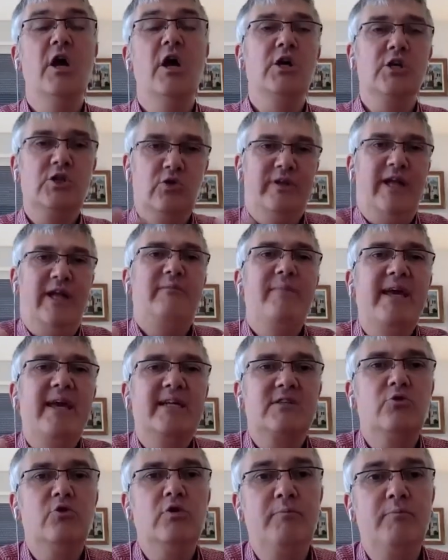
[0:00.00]
So that makes
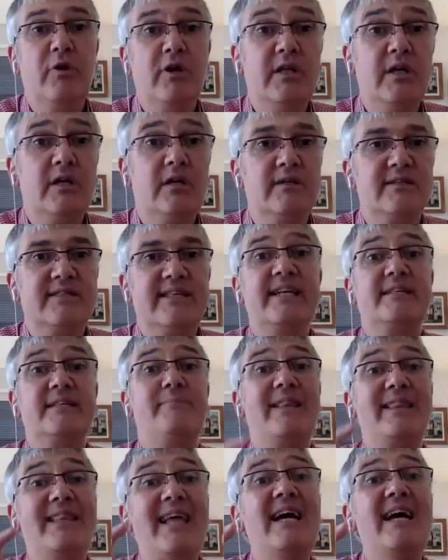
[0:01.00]
good political sense.
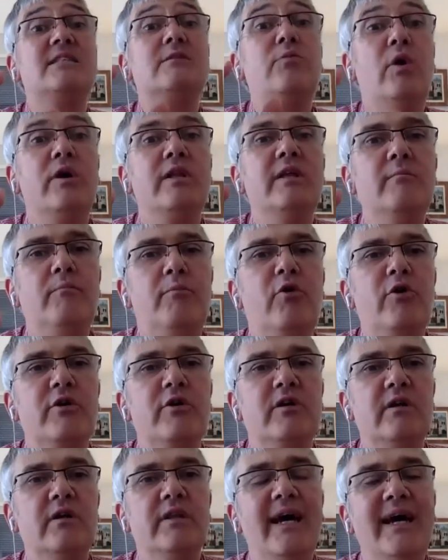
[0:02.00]
But that's one
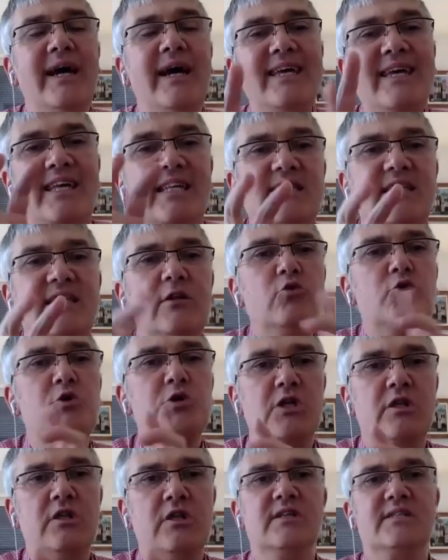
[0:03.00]
important
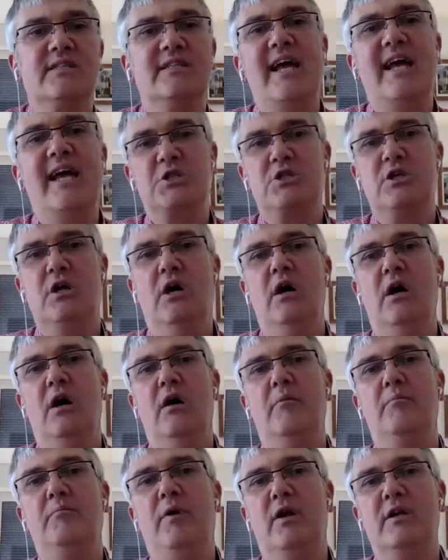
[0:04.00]
institutional slash
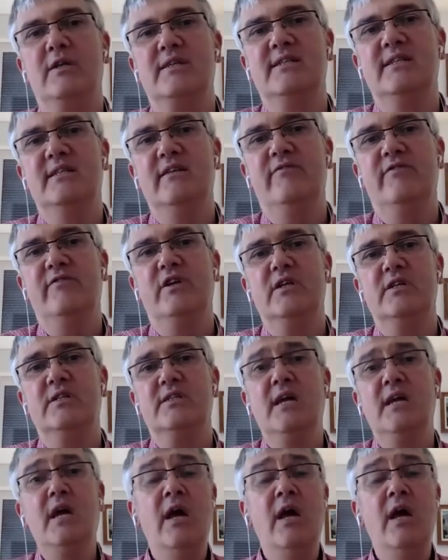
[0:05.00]
policy difference.